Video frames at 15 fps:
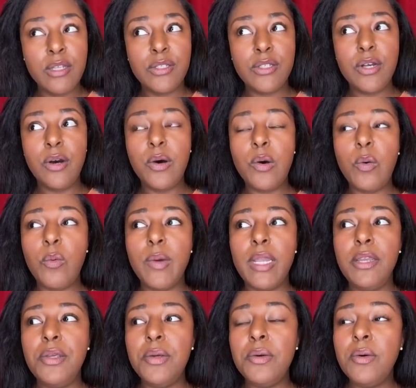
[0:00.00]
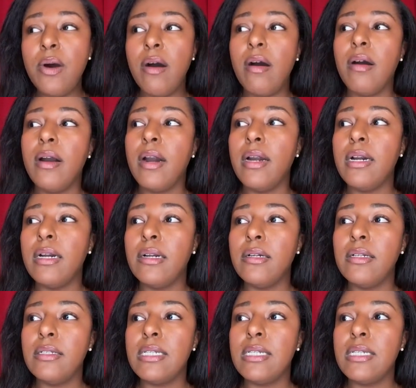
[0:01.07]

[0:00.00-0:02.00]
So when you are